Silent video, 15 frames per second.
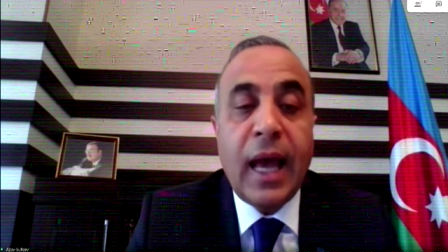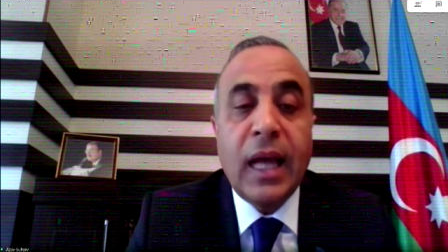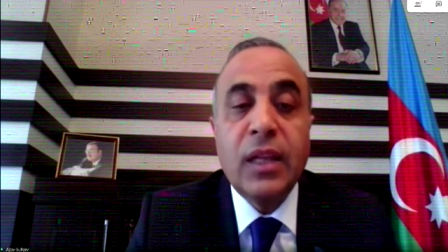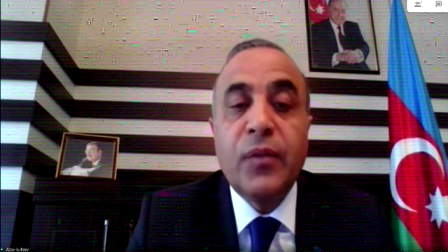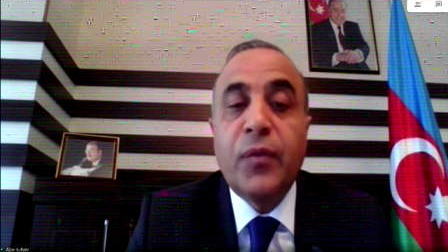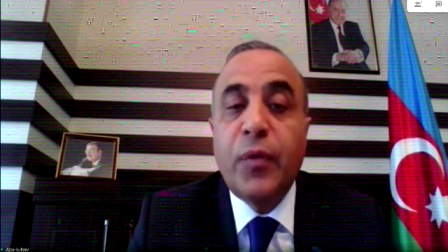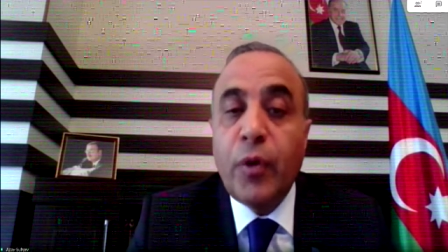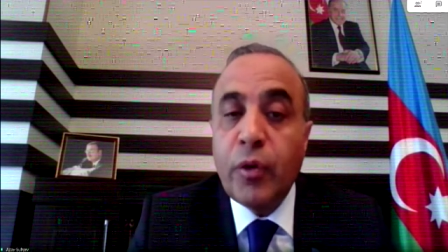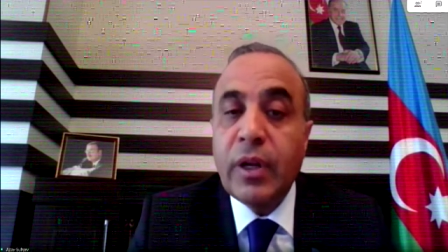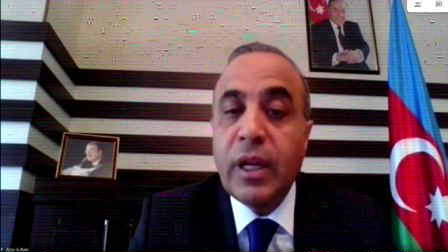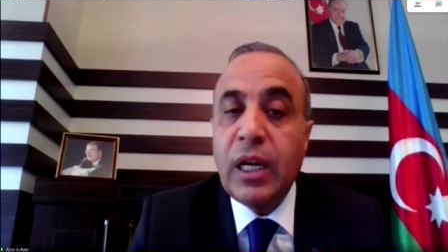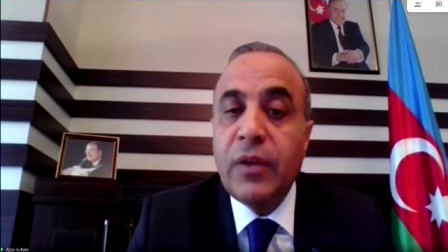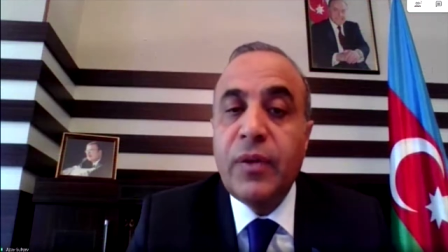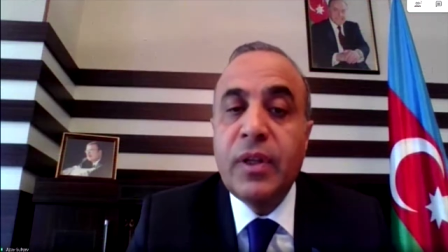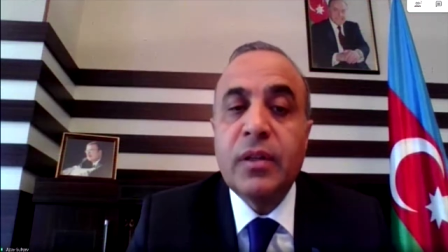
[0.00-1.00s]
and for
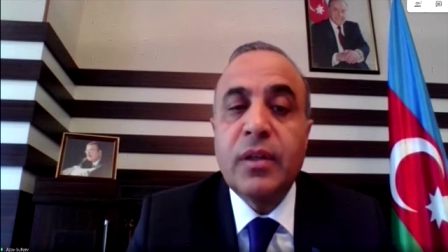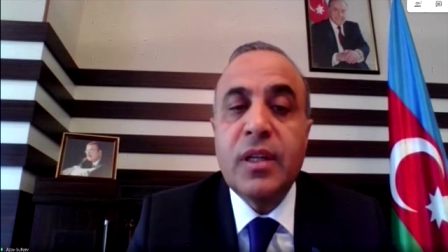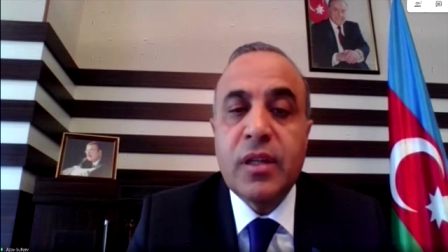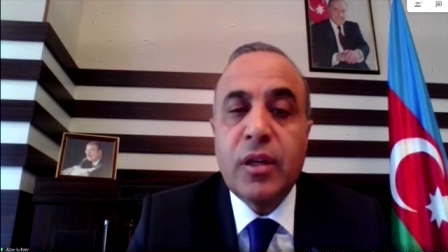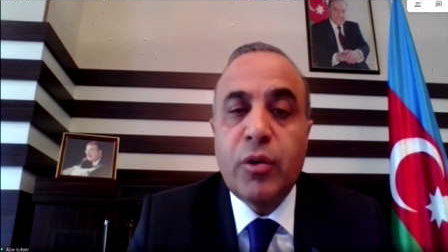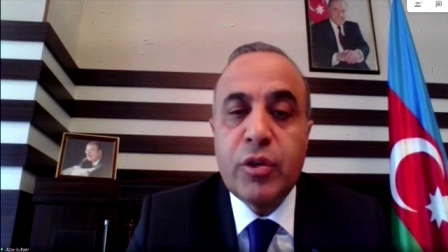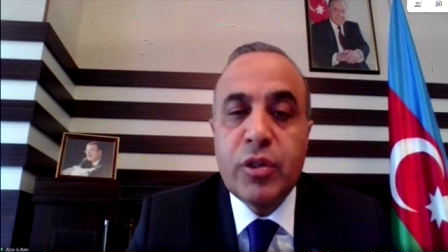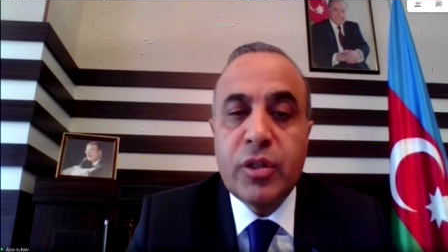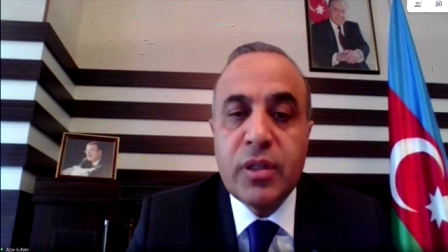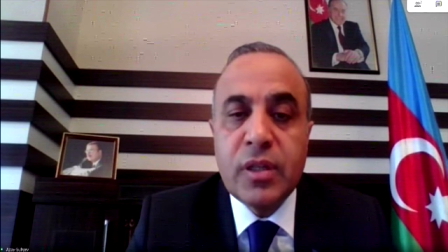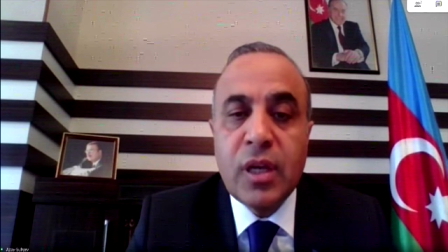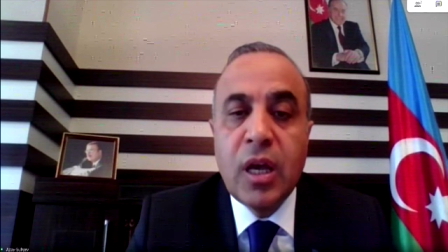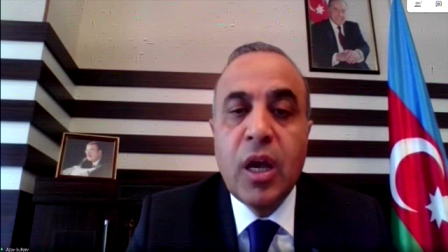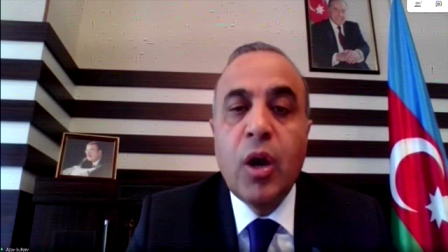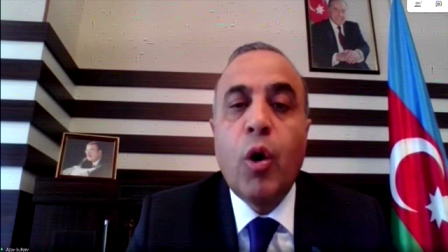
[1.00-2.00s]
relevant
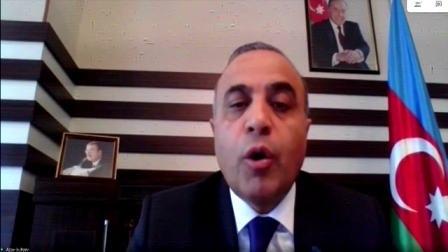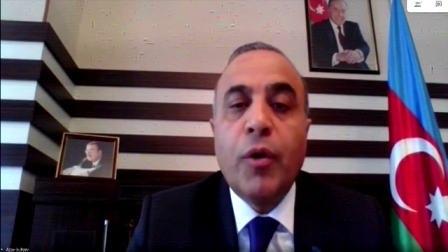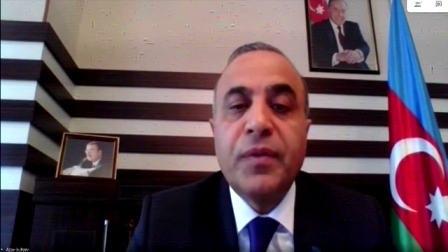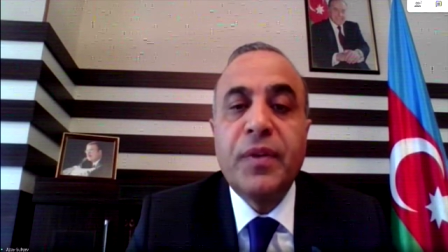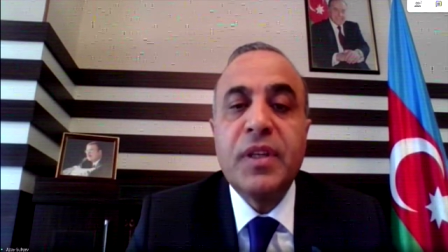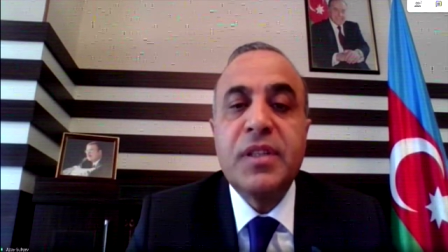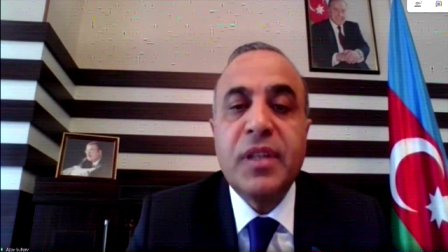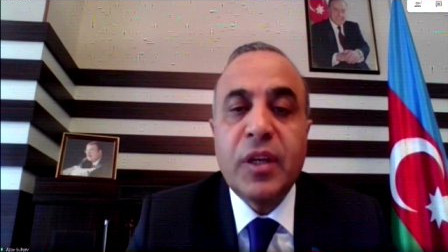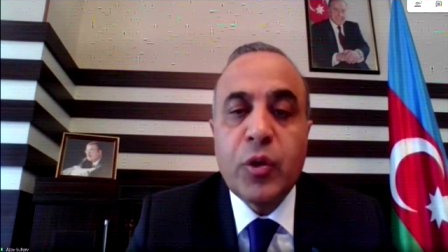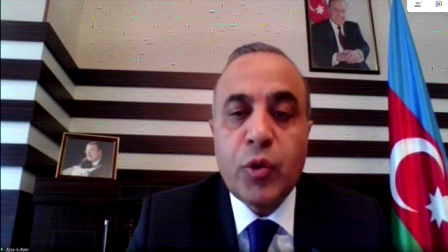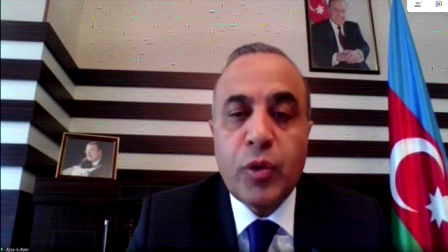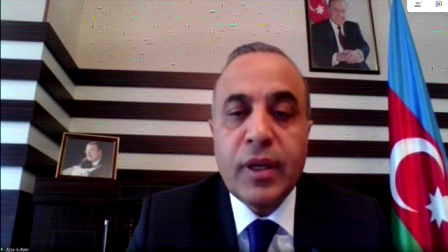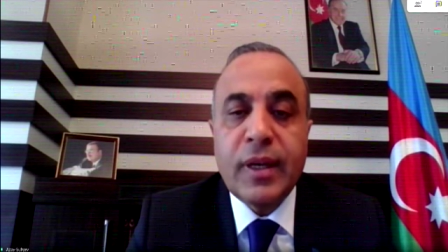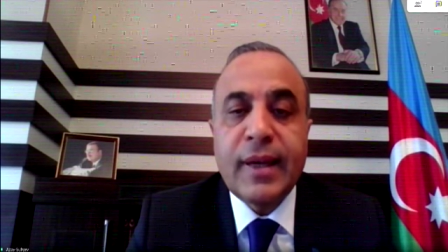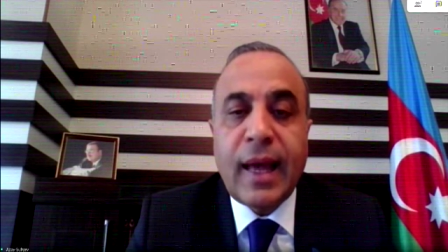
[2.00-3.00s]
resolutions of the
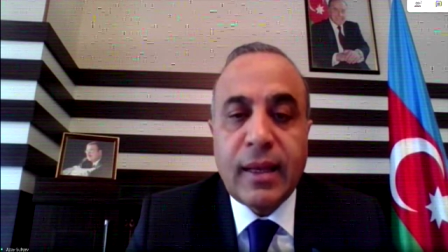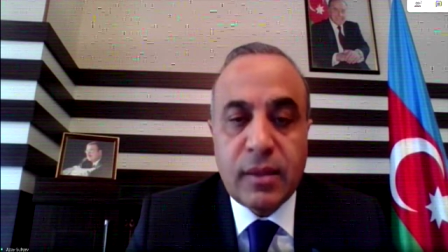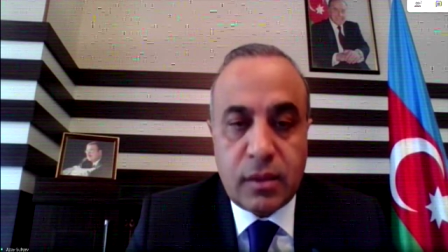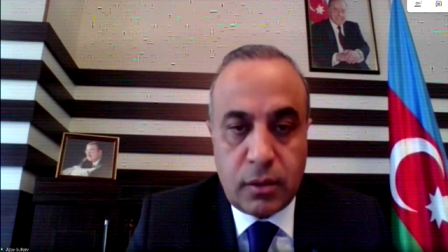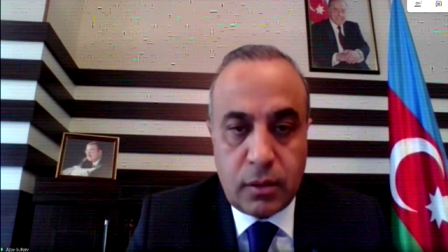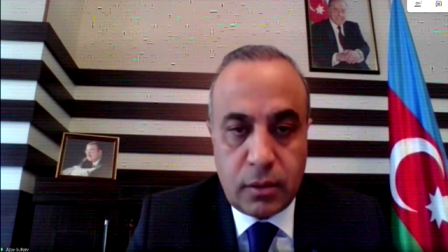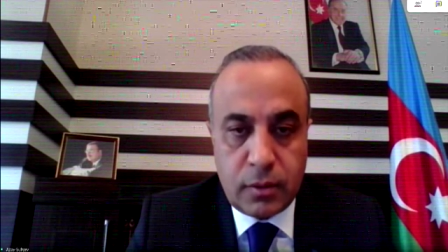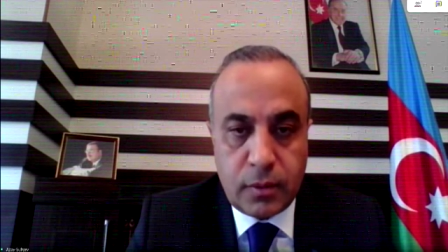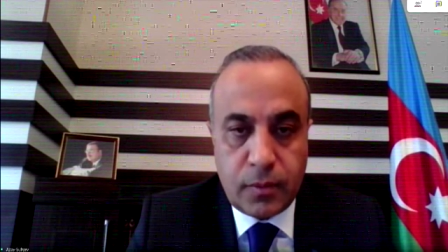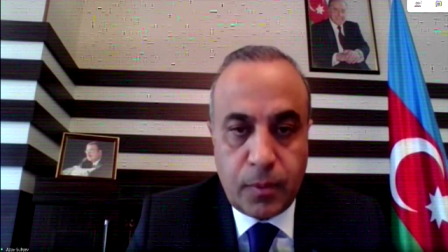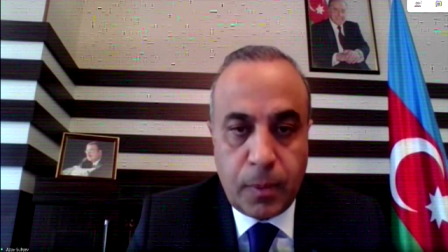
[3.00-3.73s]
Security Council.